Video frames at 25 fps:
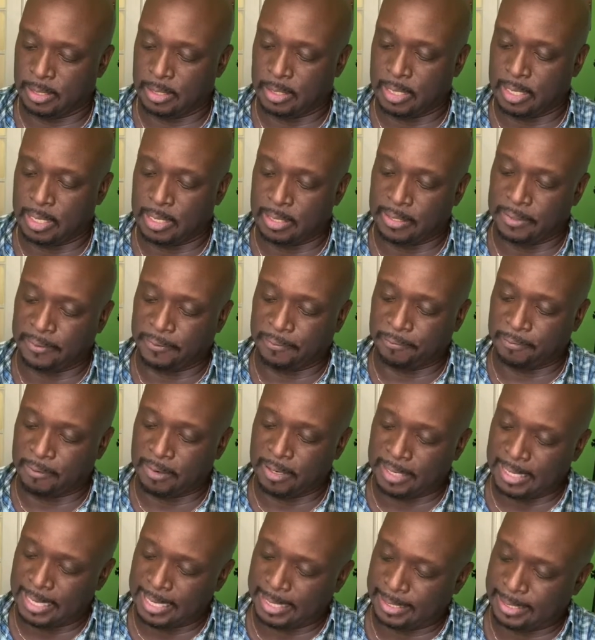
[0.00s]
on the
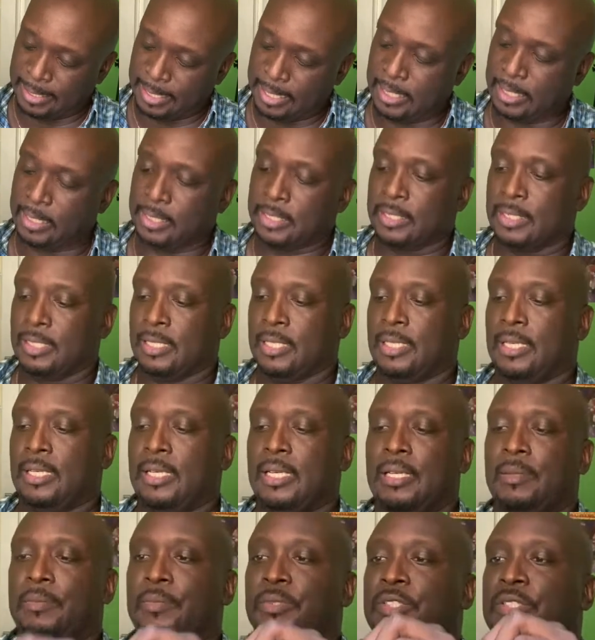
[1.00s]
front like this.
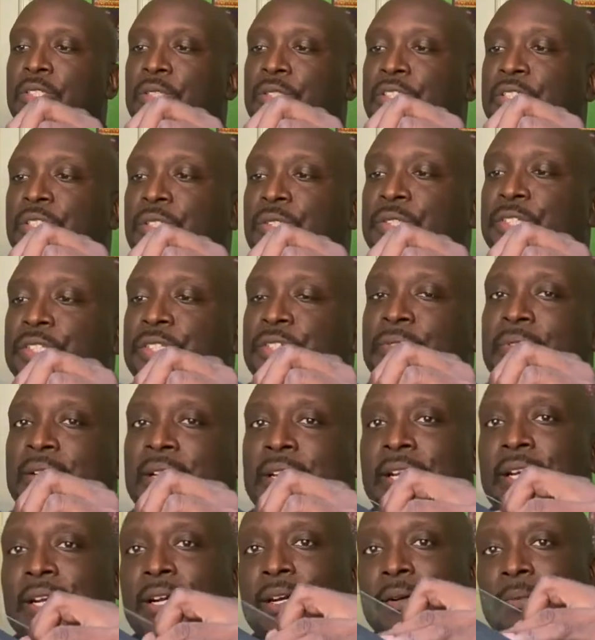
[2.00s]
Just showing you
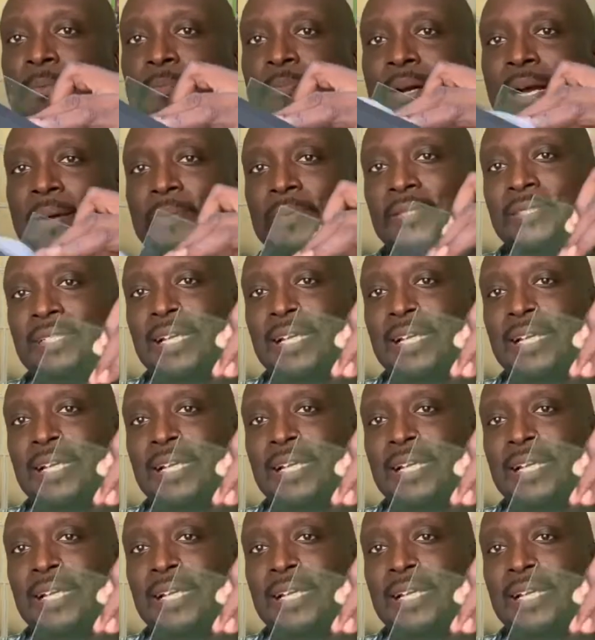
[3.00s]
right here. Pops